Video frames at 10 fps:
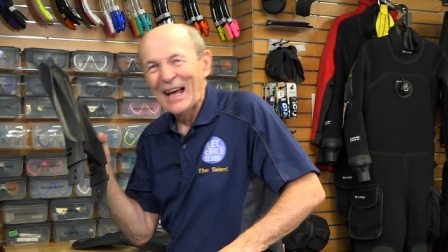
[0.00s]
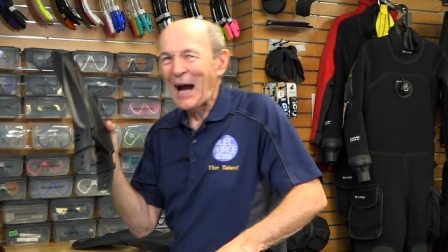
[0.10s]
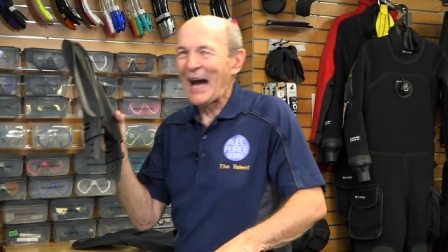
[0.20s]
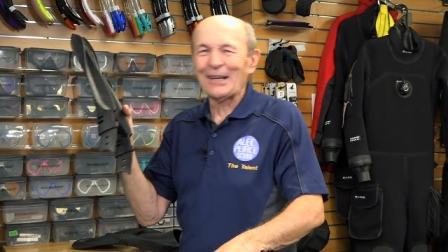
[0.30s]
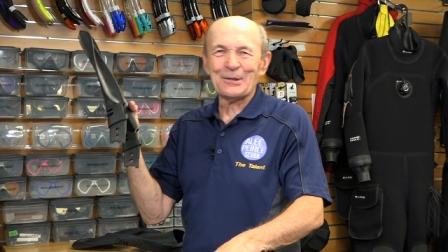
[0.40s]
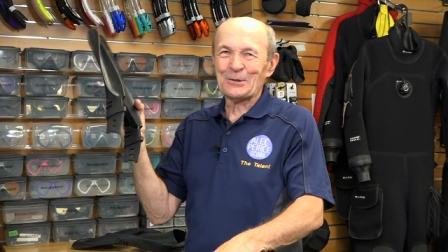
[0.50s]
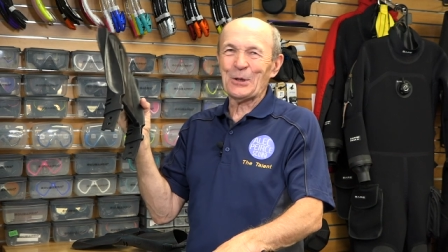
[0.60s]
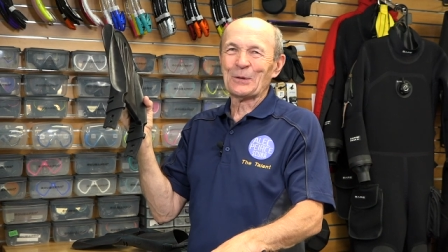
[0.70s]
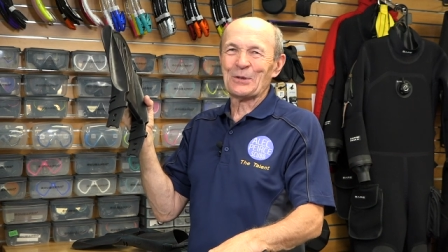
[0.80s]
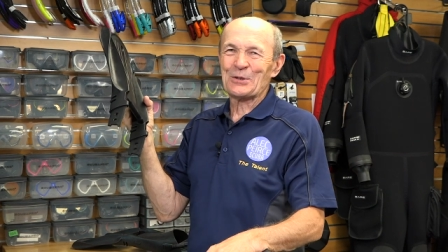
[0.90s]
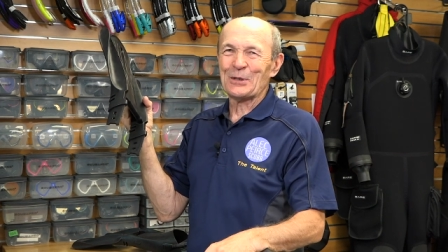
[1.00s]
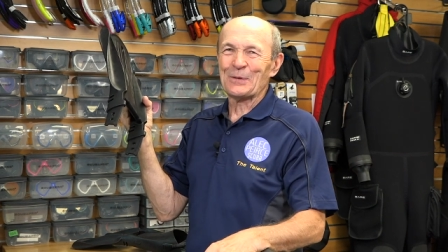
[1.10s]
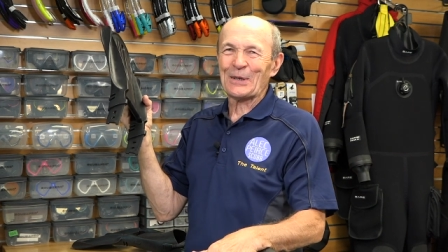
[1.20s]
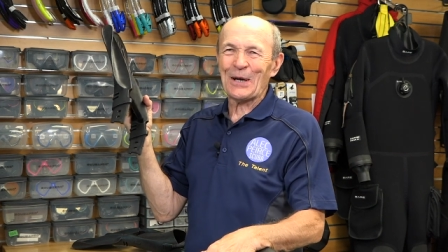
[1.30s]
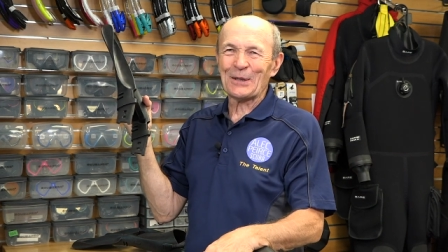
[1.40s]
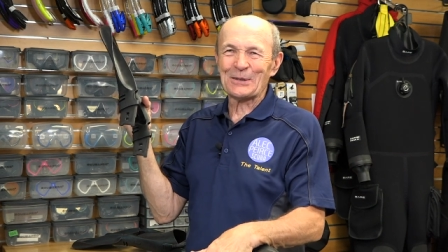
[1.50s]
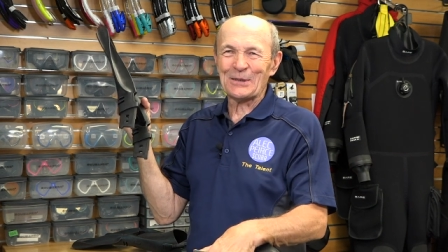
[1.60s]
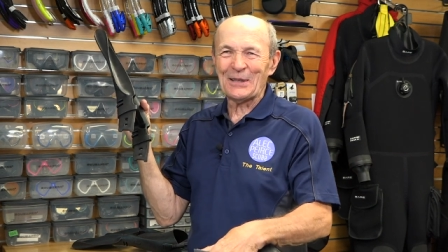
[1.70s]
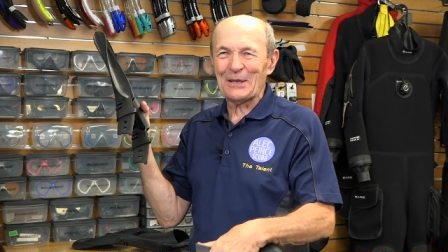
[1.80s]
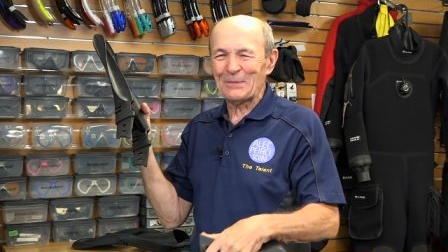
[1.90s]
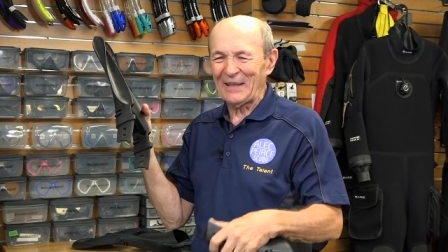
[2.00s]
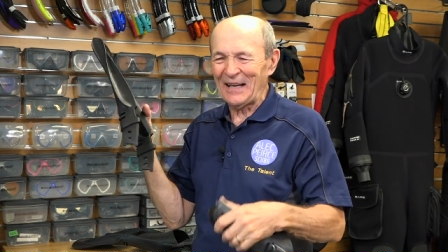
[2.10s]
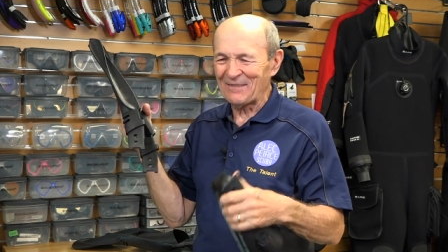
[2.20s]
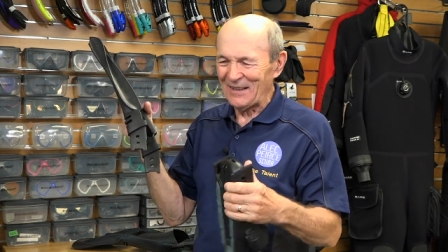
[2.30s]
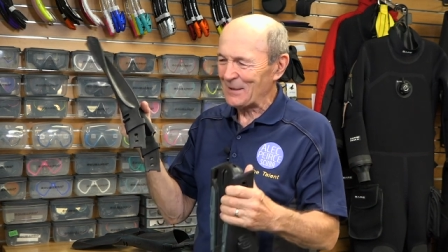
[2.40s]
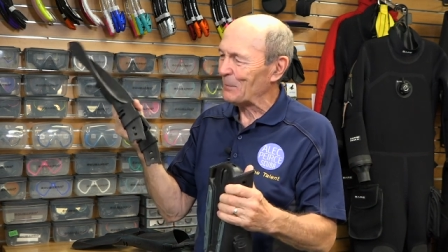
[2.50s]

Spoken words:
I don't know if there's different colors or not, but anyway,